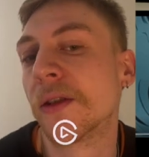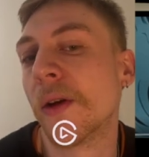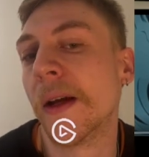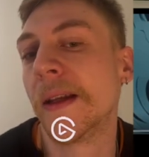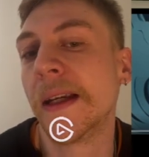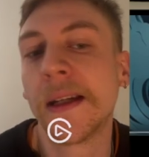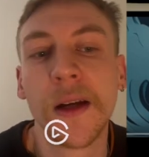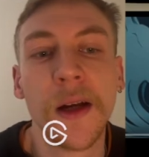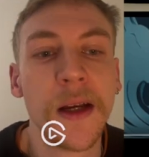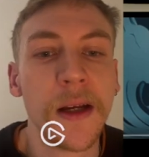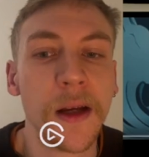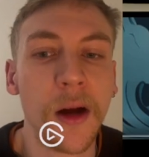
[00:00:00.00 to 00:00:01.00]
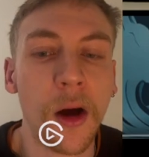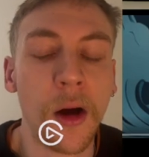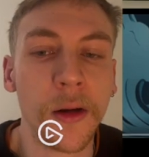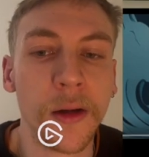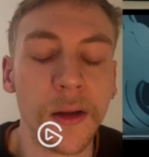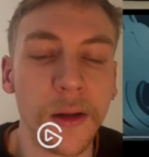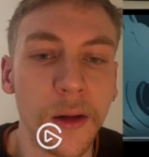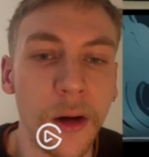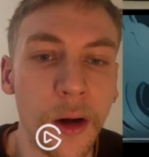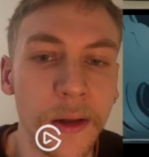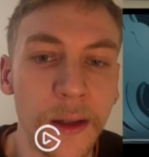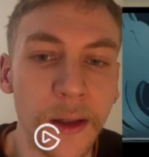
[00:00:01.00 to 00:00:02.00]
So I think on
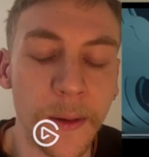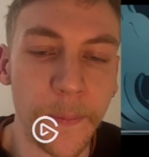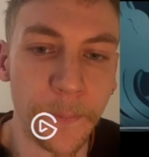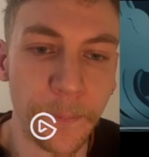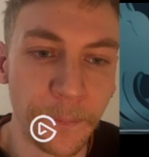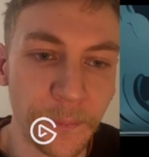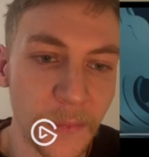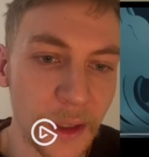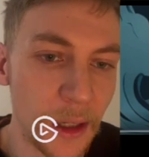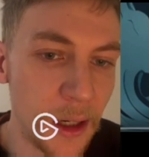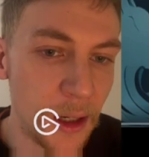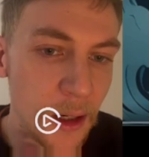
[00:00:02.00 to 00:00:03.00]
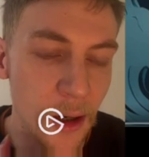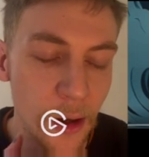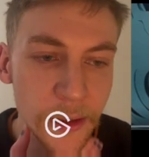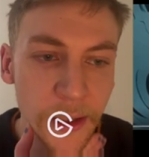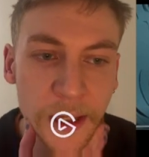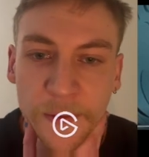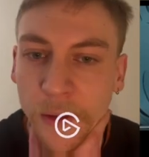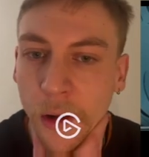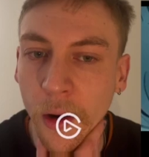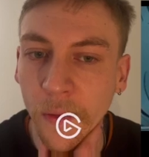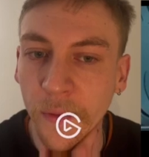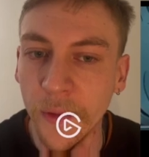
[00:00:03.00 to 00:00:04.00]
a level
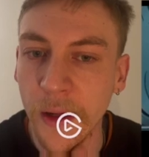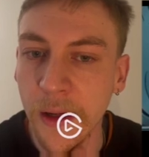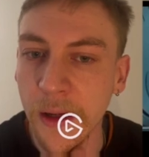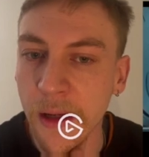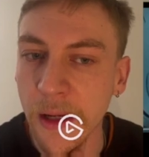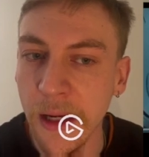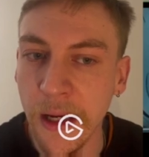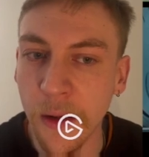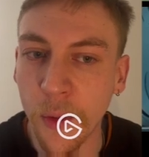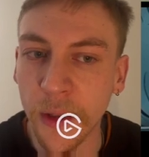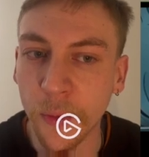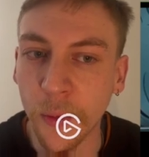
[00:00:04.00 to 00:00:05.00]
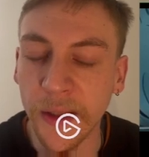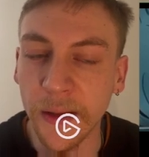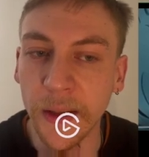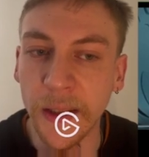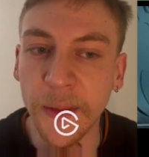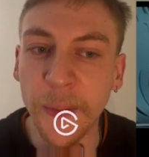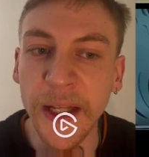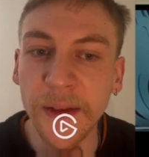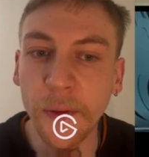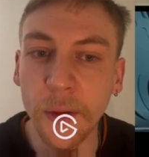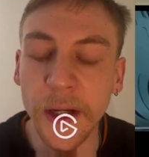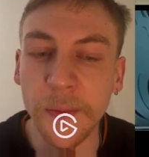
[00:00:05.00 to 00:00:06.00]
of what is best
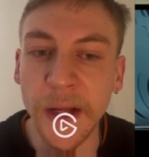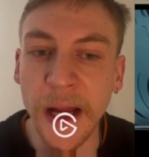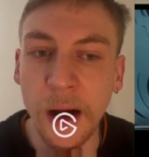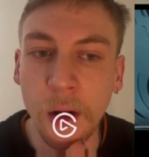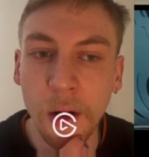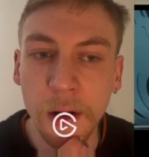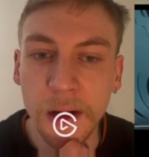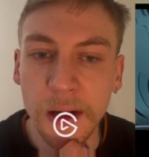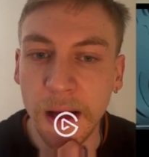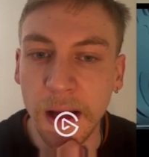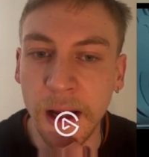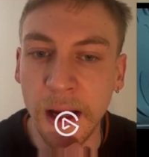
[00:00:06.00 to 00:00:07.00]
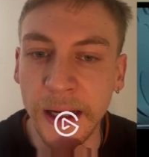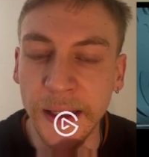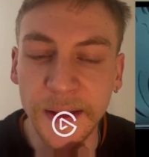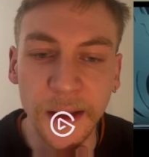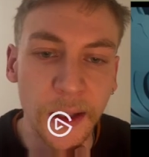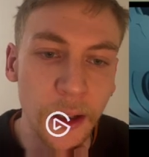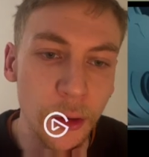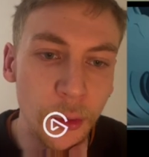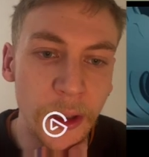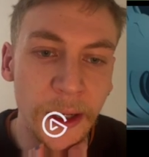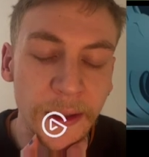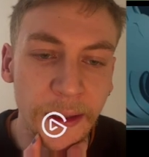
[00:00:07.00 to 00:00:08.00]
for him now, it's the Kaloon,
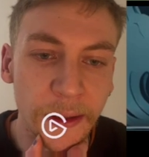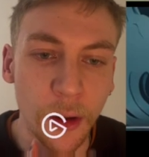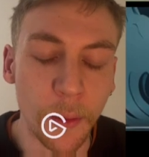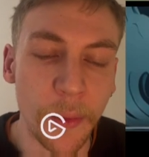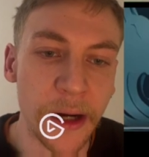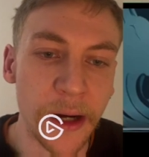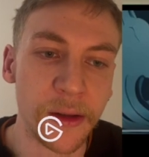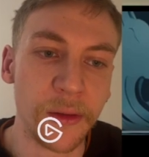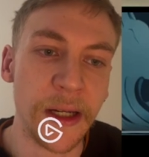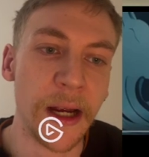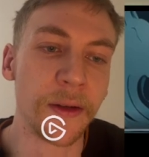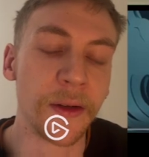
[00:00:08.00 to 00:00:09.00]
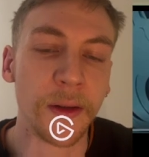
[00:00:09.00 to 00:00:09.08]
I think, compared to the other